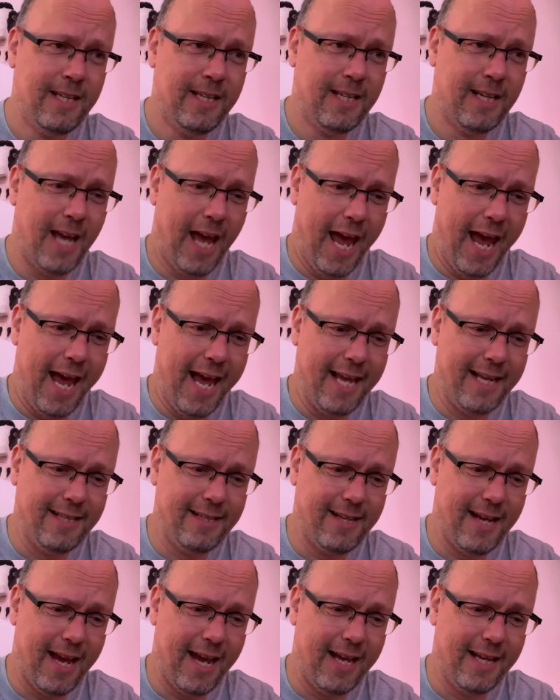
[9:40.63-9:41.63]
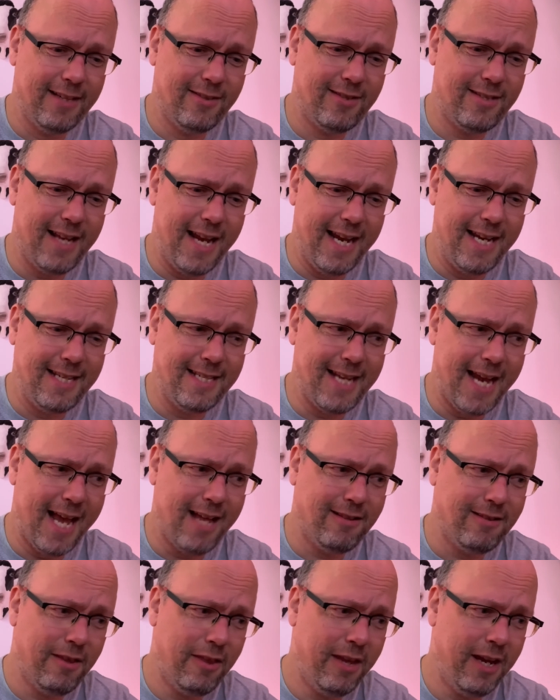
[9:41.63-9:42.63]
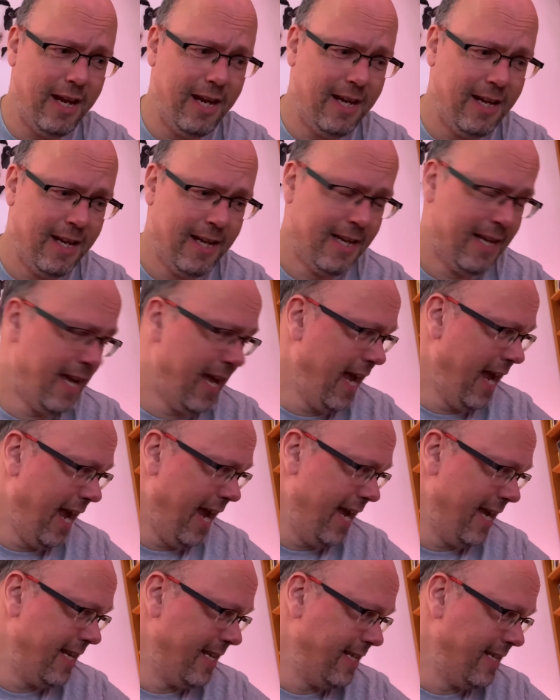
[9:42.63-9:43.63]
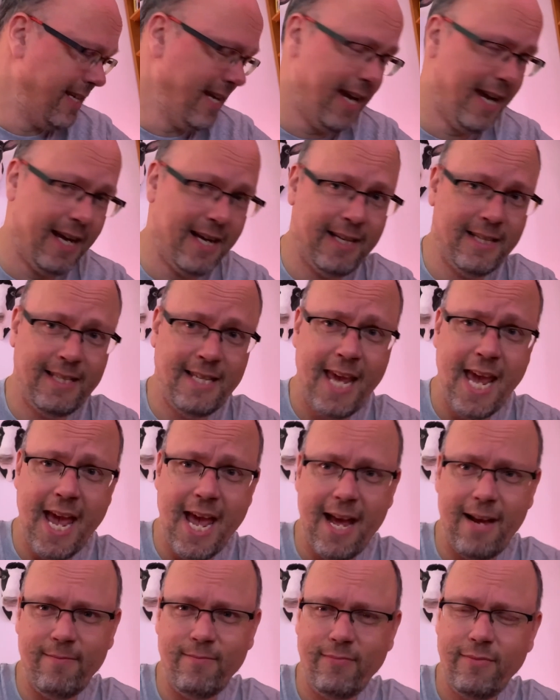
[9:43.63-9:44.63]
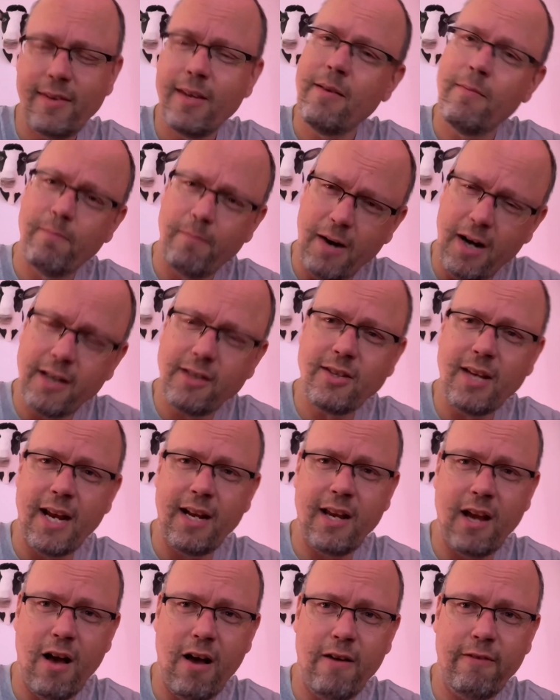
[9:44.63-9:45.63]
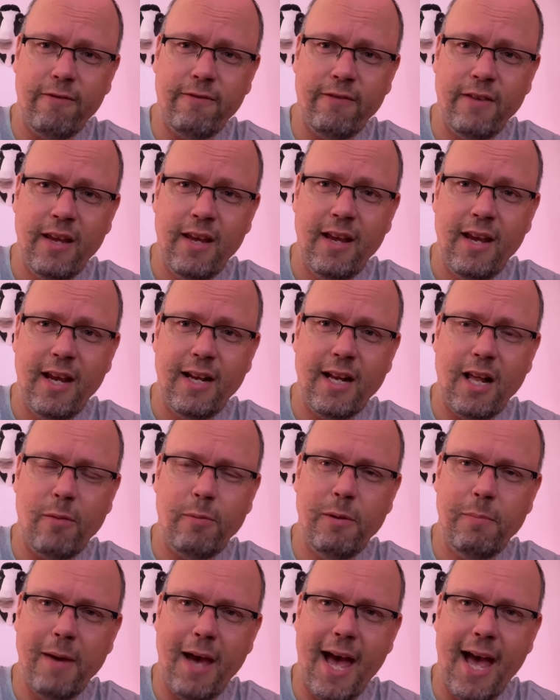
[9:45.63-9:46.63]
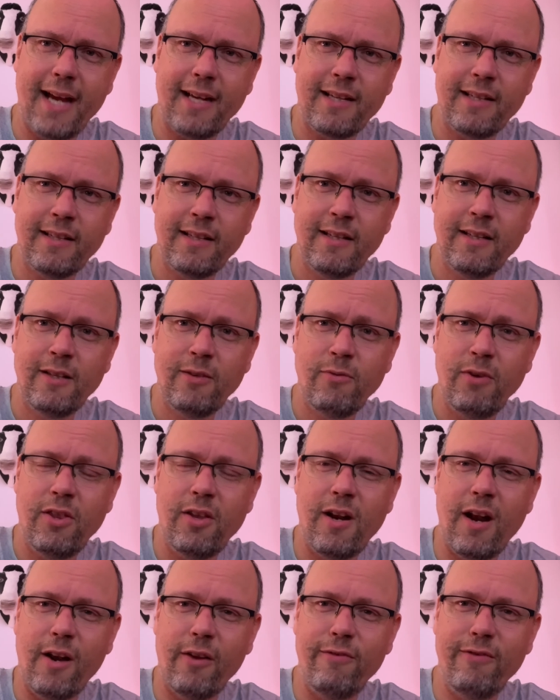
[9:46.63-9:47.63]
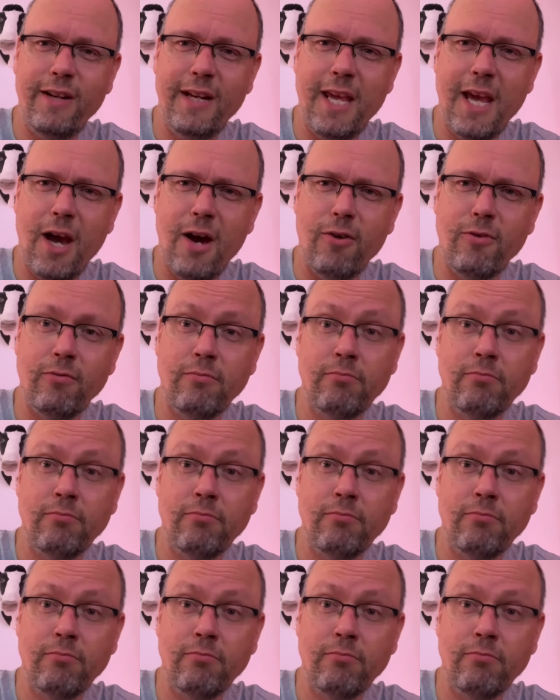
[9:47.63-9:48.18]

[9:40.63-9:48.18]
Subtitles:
and stays healthy. And yeah, Mark signing off, and I'll be back with another video